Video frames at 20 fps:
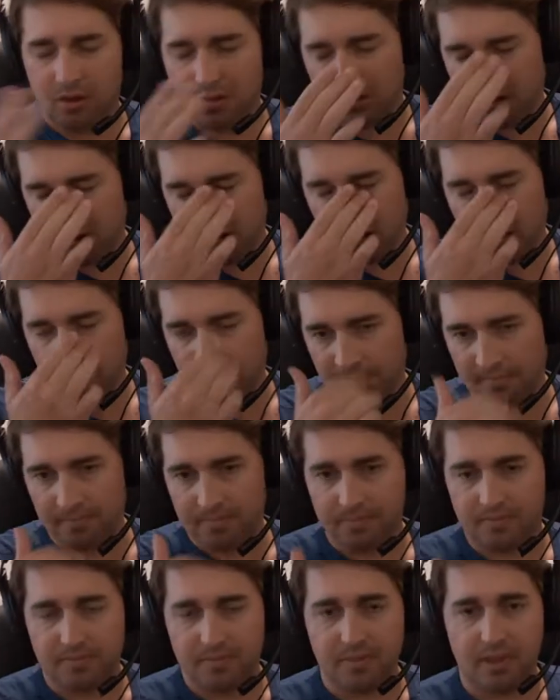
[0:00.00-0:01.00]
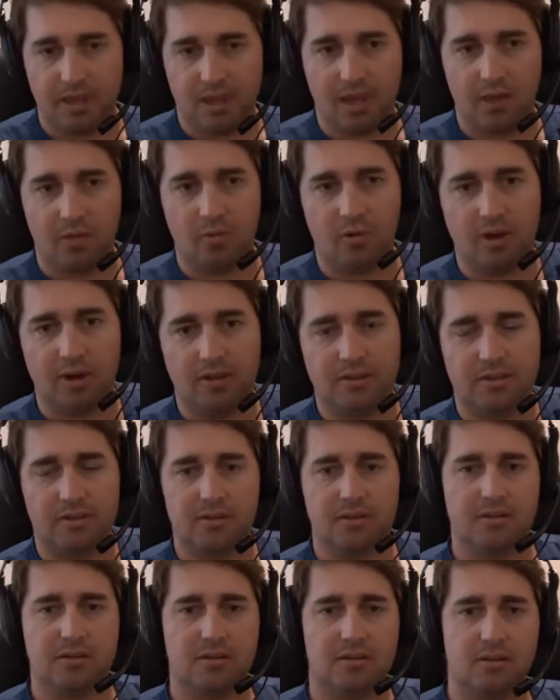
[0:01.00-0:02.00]
And what
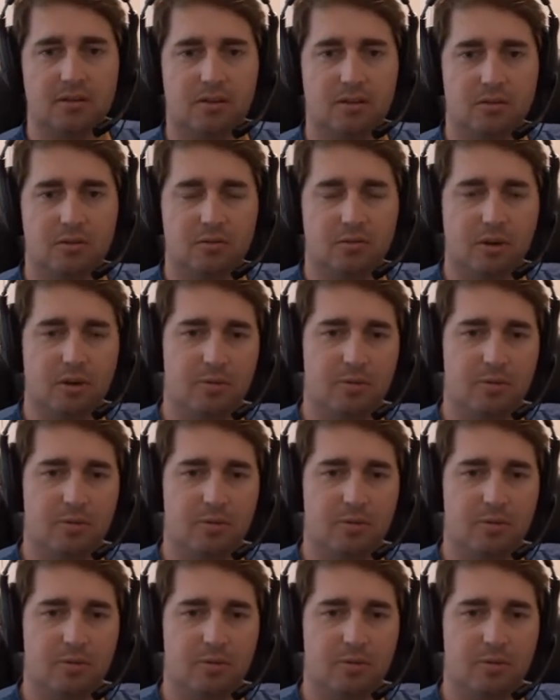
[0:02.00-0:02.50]
I'm